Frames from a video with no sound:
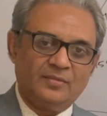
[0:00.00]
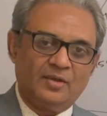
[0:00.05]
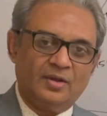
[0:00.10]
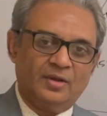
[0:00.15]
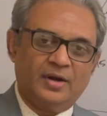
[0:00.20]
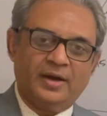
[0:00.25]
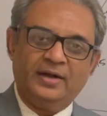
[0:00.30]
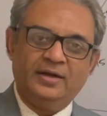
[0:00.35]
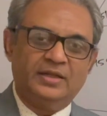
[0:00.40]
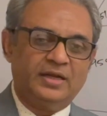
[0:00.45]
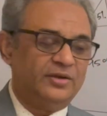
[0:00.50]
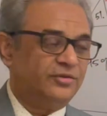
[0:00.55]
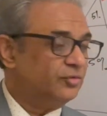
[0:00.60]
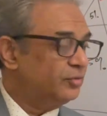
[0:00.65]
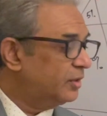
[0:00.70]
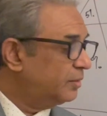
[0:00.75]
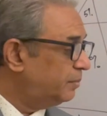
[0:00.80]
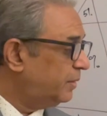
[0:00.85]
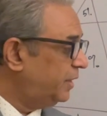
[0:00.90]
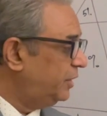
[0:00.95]
Right? That's
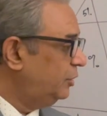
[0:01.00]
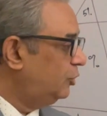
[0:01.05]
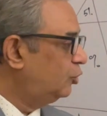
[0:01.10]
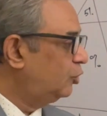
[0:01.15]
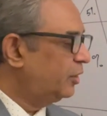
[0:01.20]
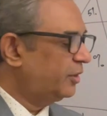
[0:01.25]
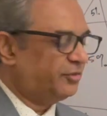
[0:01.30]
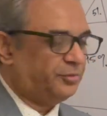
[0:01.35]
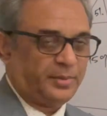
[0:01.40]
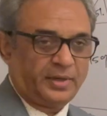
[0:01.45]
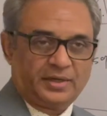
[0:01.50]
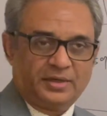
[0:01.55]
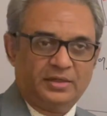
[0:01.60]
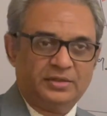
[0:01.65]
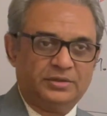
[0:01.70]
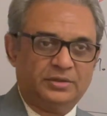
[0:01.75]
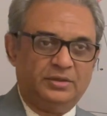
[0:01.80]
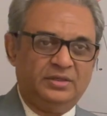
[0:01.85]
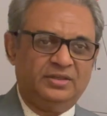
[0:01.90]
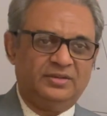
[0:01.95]
what my ego
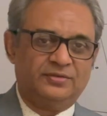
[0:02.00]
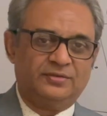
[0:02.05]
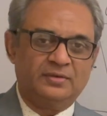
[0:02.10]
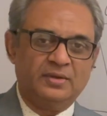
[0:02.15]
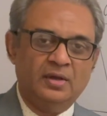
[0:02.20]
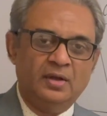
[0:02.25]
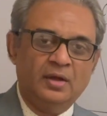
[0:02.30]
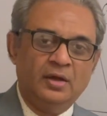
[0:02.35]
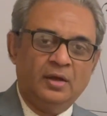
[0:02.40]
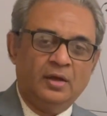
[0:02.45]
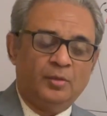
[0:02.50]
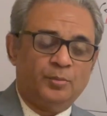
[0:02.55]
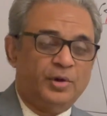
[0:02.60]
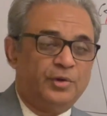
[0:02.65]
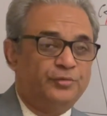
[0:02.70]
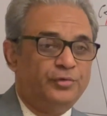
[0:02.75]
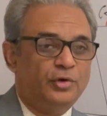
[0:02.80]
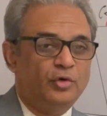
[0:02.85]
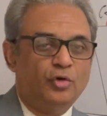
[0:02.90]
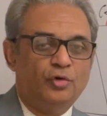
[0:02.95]
expectation is.
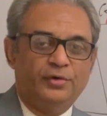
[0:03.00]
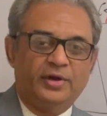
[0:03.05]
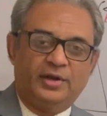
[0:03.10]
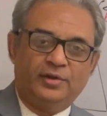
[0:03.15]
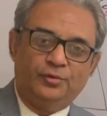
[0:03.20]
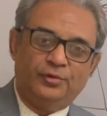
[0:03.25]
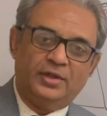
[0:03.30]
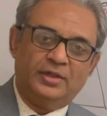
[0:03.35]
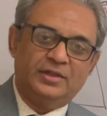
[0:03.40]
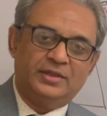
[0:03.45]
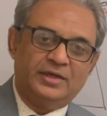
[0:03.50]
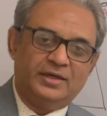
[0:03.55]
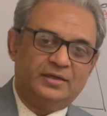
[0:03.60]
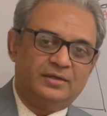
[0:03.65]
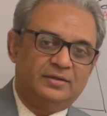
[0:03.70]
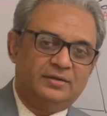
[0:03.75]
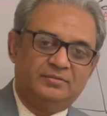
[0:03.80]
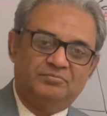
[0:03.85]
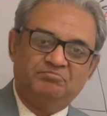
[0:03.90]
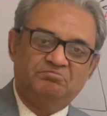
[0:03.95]
But we know very well
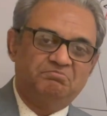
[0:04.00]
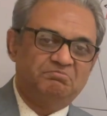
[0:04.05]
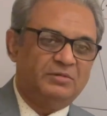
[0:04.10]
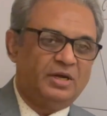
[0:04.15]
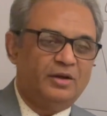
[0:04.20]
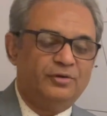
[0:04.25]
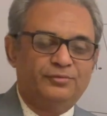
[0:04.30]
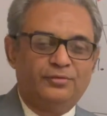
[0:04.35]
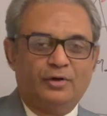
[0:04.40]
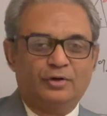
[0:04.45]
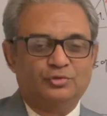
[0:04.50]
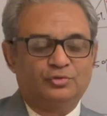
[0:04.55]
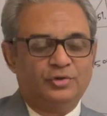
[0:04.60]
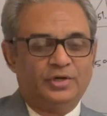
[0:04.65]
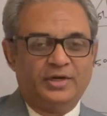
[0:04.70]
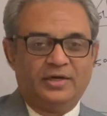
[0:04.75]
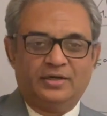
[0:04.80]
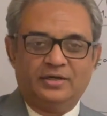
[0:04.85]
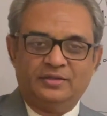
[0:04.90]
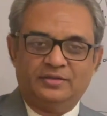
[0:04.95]
that
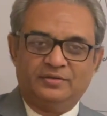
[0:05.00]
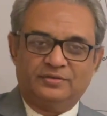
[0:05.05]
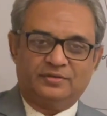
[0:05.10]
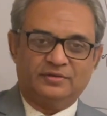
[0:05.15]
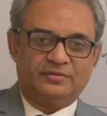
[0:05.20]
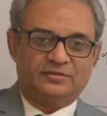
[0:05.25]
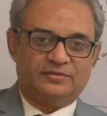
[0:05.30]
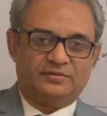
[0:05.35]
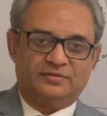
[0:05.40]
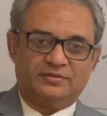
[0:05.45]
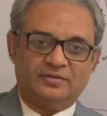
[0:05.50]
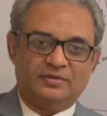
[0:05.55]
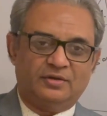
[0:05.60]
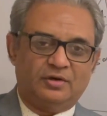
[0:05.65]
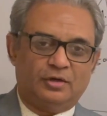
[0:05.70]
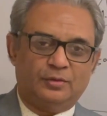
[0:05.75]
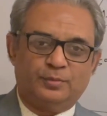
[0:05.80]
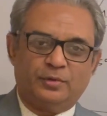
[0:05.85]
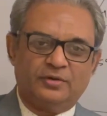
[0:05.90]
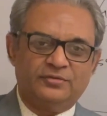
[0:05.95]
unfortunately this is
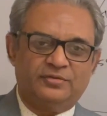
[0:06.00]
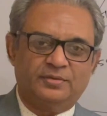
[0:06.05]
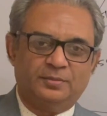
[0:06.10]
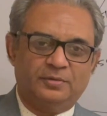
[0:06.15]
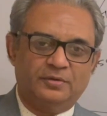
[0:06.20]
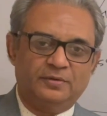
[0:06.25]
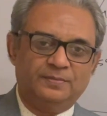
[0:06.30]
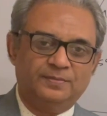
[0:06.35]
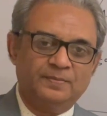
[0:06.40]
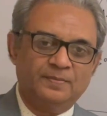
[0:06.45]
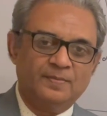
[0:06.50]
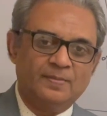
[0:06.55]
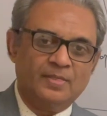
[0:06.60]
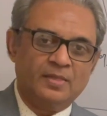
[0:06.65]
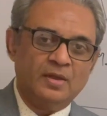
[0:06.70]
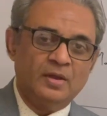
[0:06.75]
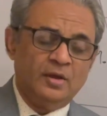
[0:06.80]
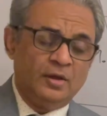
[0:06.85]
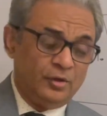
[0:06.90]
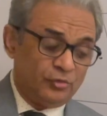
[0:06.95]
not possible.
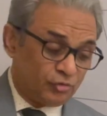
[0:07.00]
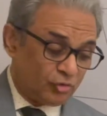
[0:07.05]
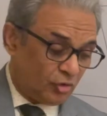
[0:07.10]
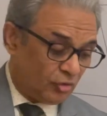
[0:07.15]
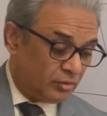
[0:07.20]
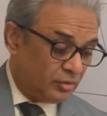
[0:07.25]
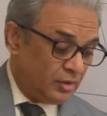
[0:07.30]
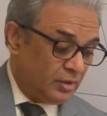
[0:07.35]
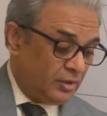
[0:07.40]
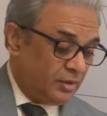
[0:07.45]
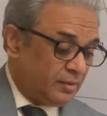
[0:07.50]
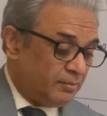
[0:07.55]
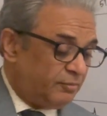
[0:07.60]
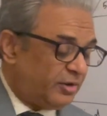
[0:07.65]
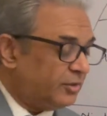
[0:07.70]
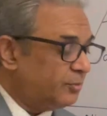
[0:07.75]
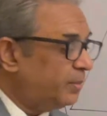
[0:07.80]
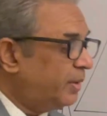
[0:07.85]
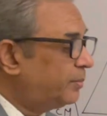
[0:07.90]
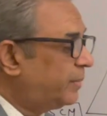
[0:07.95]
So
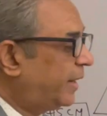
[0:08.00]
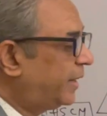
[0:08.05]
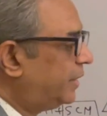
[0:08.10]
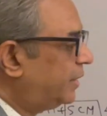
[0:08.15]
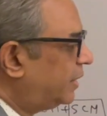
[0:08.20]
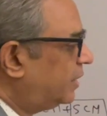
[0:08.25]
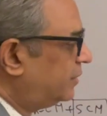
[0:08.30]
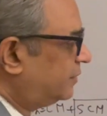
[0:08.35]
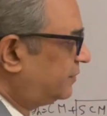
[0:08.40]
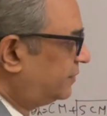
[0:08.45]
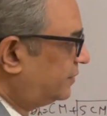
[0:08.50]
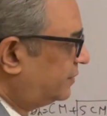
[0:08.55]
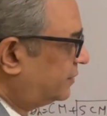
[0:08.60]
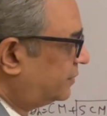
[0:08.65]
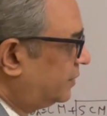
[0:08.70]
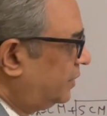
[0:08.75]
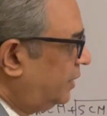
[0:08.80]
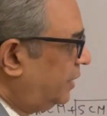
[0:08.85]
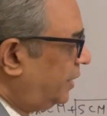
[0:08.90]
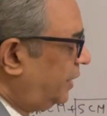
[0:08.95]
what my mind
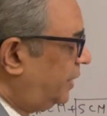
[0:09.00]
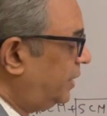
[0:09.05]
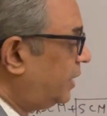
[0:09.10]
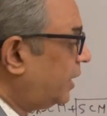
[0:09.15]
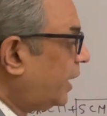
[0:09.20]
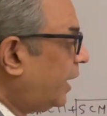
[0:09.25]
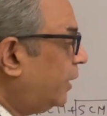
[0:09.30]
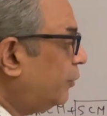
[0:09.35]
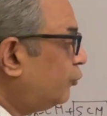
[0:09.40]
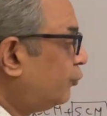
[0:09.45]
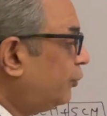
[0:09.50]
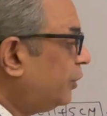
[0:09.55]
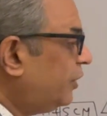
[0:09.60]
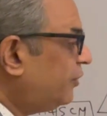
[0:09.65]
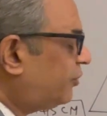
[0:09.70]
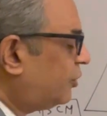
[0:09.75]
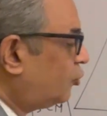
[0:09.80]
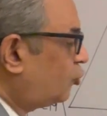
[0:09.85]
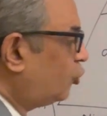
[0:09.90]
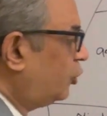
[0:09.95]
does, in every
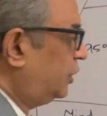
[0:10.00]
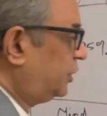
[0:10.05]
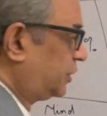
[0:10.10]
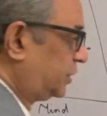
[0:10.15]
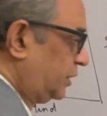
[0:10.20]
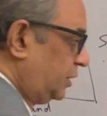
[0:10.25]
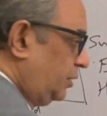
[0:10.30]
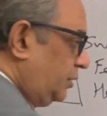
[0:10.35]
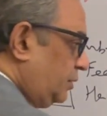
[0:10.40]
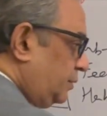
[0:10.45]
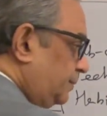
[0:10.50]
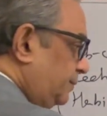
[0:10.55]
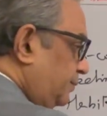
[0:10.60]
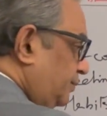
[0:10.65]
situation,